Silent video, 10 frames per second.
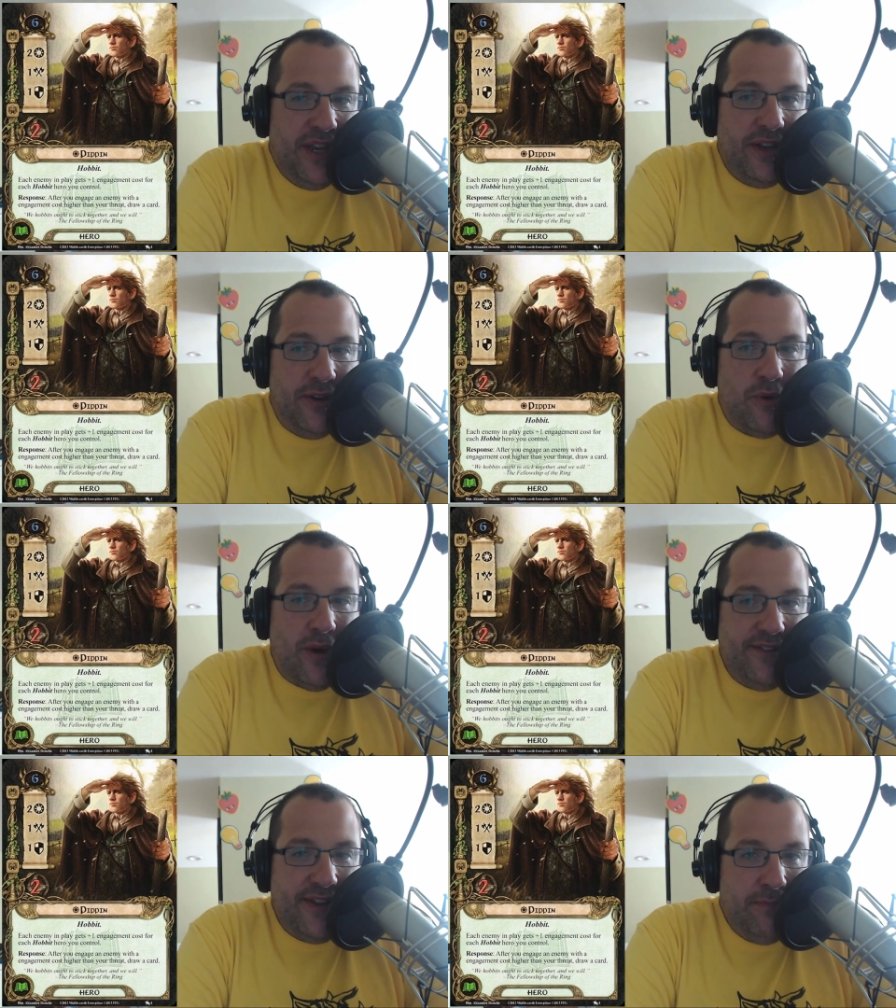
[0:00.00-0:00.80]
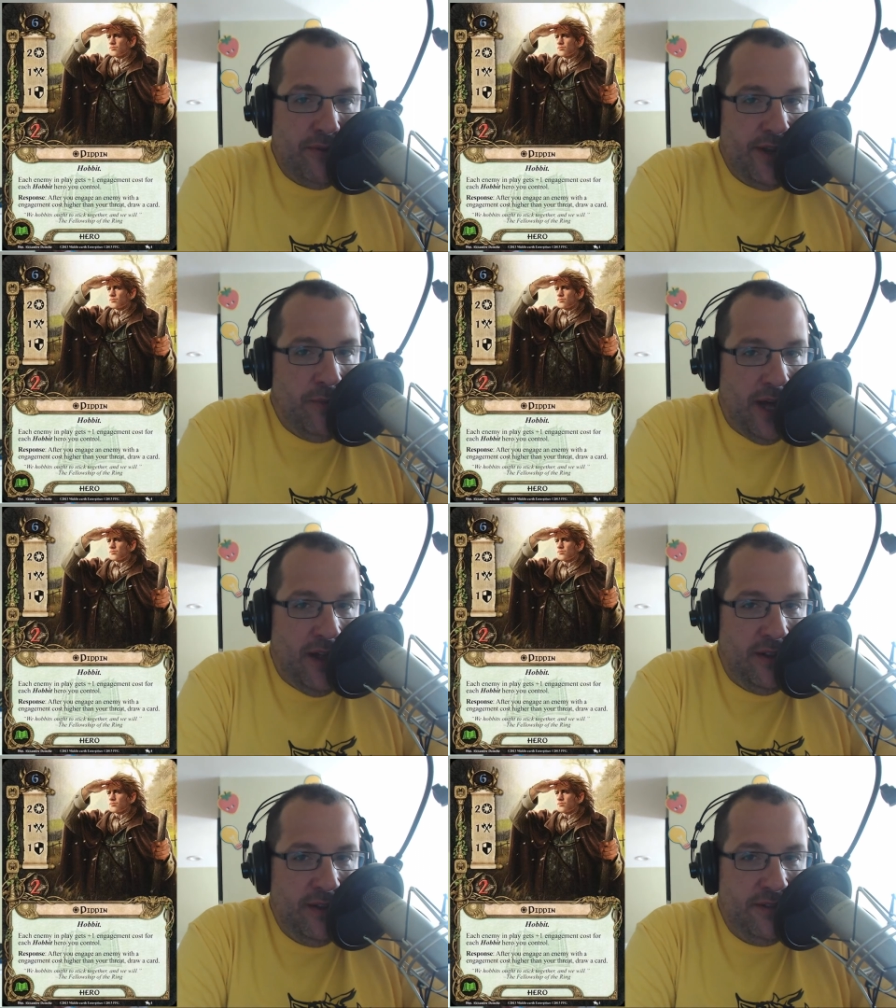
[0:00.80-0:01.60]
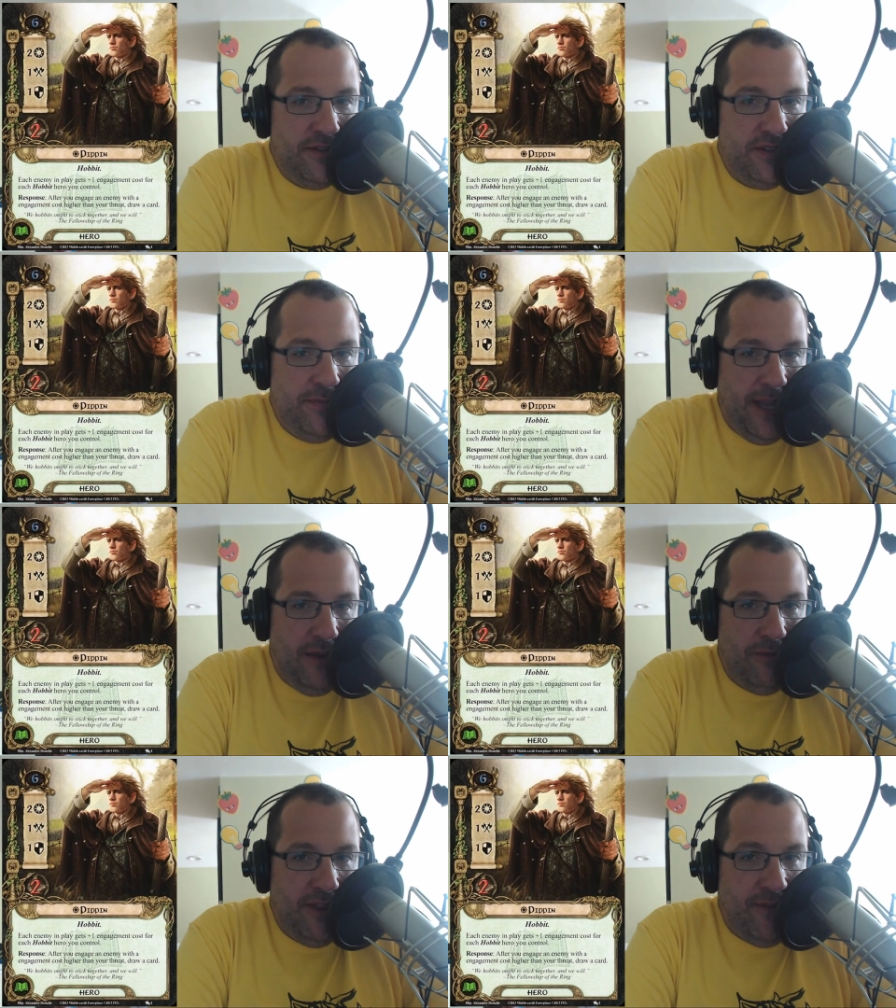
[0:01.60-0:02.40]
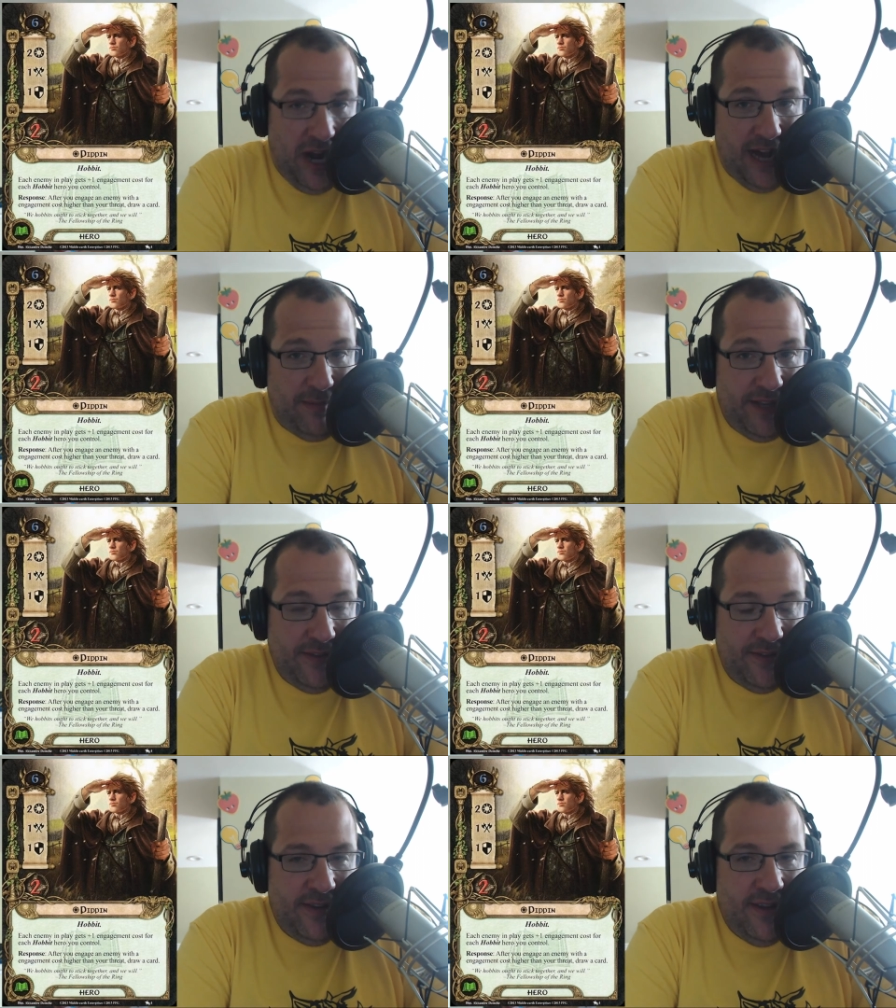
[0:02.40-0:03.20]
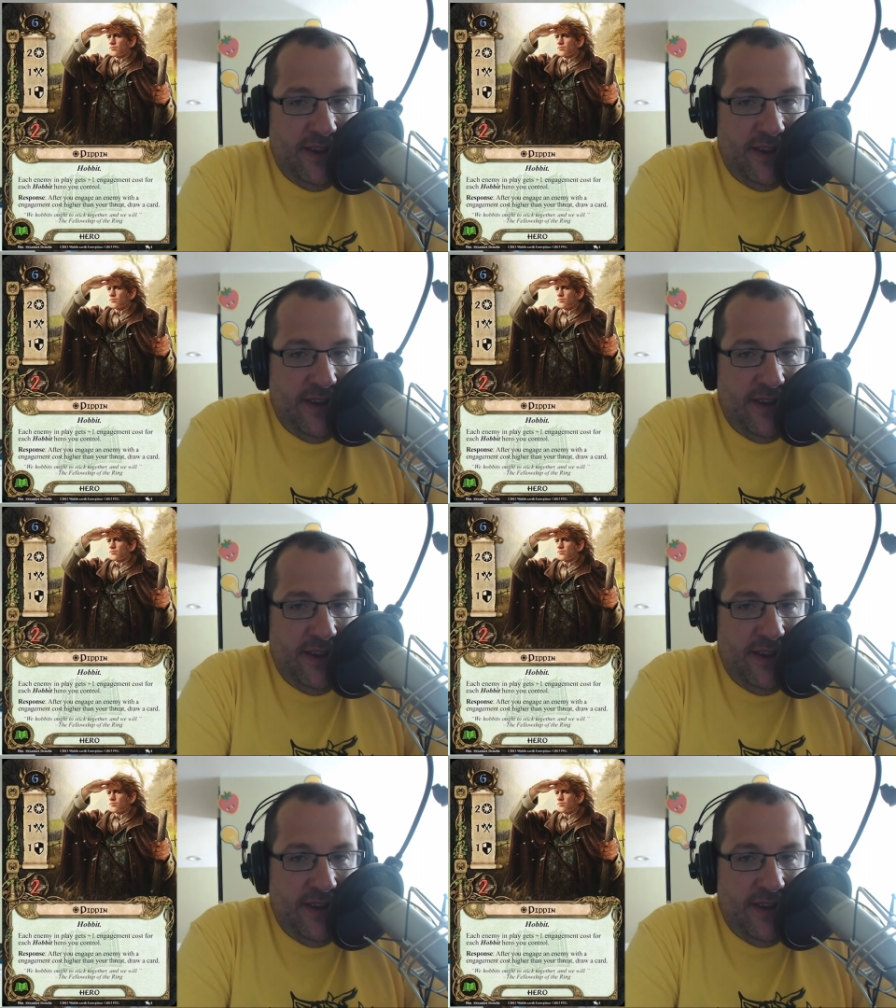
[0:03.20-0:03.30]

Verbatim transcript: you're questing pretty well to begin with for hobbits.